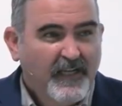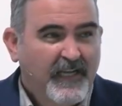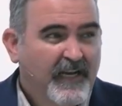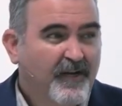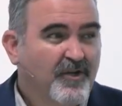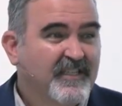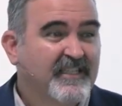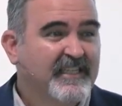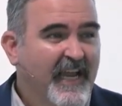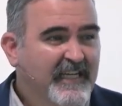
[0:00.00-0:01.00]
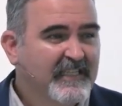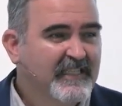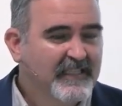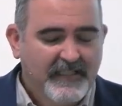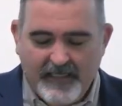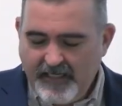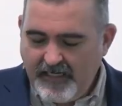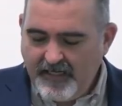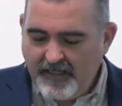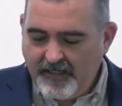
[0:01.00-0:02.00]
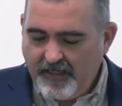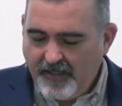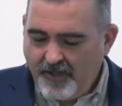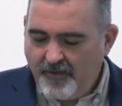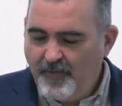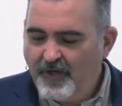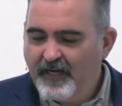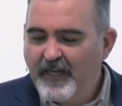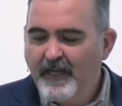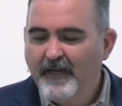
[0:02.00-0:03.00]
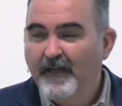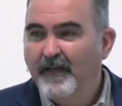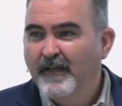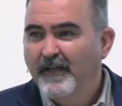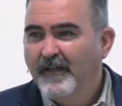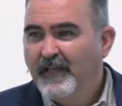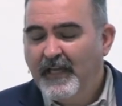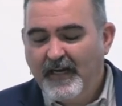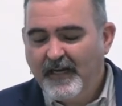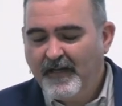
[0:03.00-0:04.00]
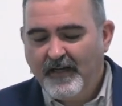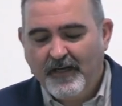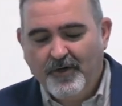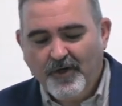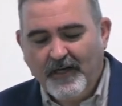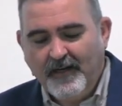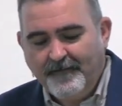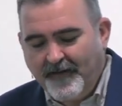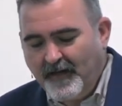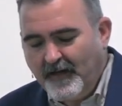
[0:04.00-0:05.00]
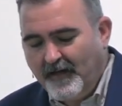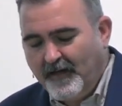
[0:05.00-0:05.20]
He had a good status in the community. He had a good living.